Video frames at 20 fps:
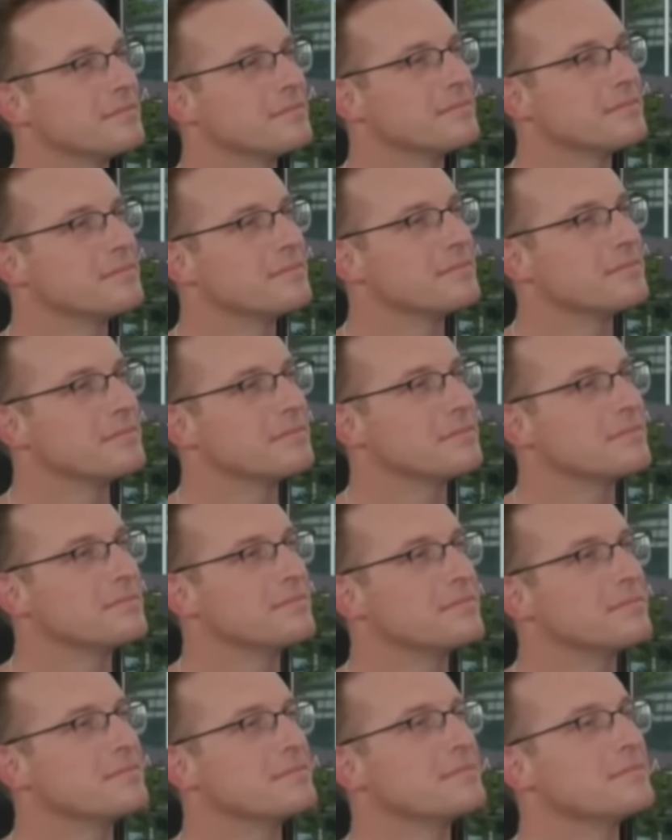
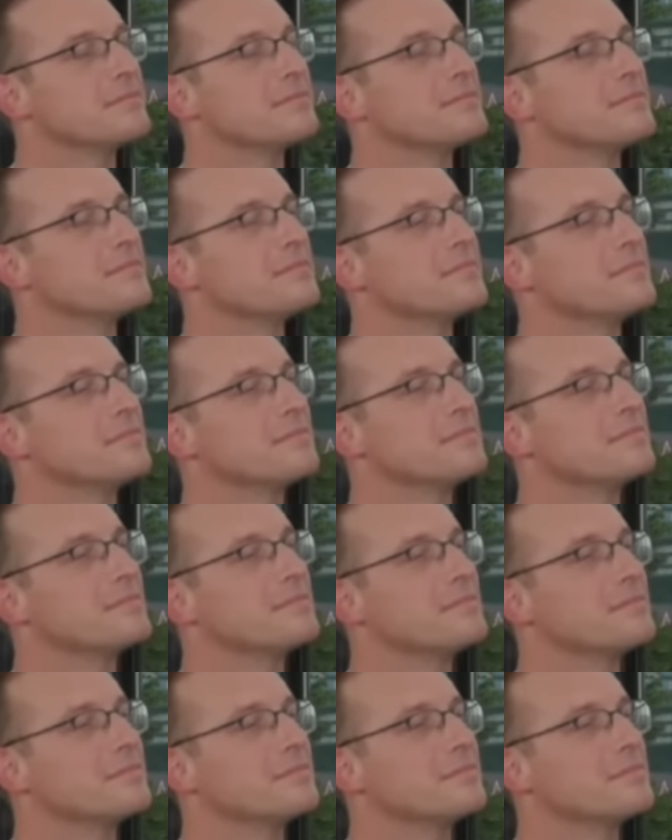
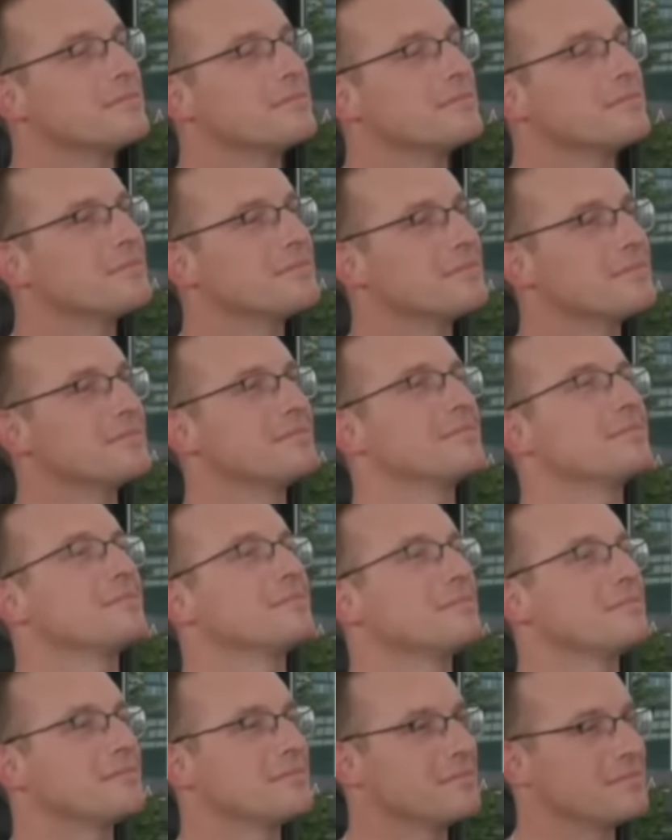
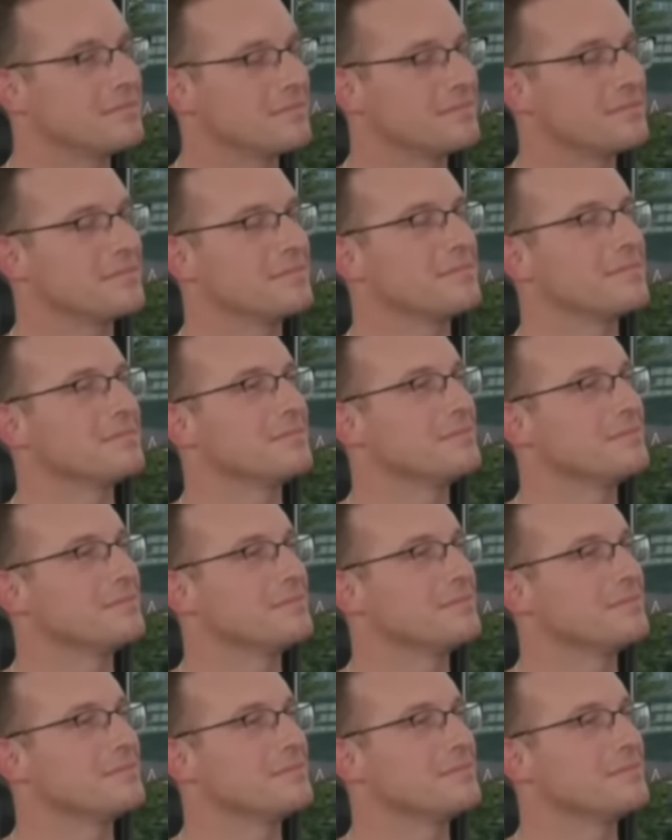No words are spoken by the person on screen.